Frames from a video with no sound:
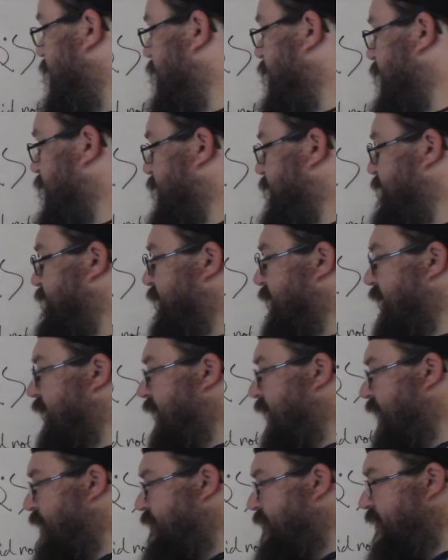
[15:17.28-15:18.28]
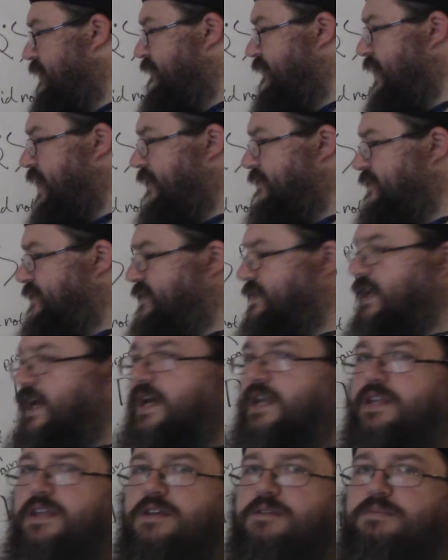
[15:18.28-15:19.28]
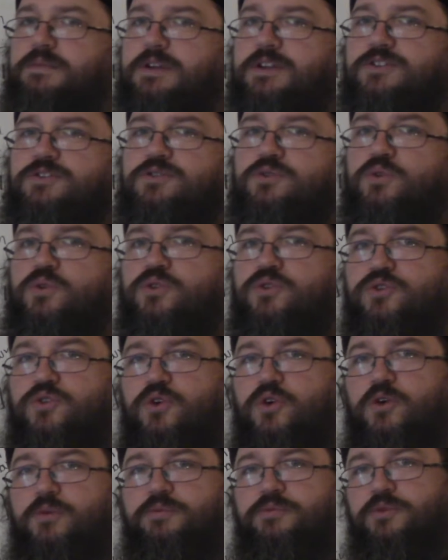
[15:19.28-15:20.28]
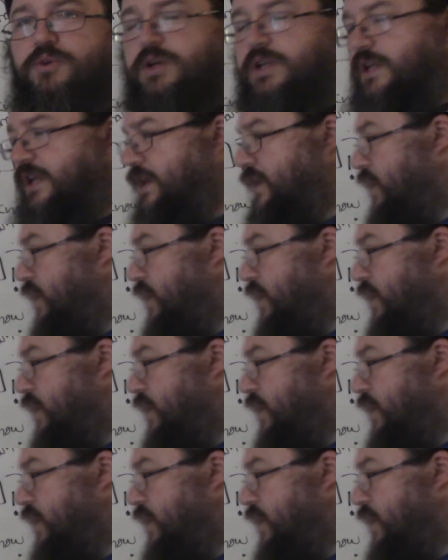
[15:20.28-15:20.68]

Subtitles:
If Lamed Vav Tzadik means to interpret and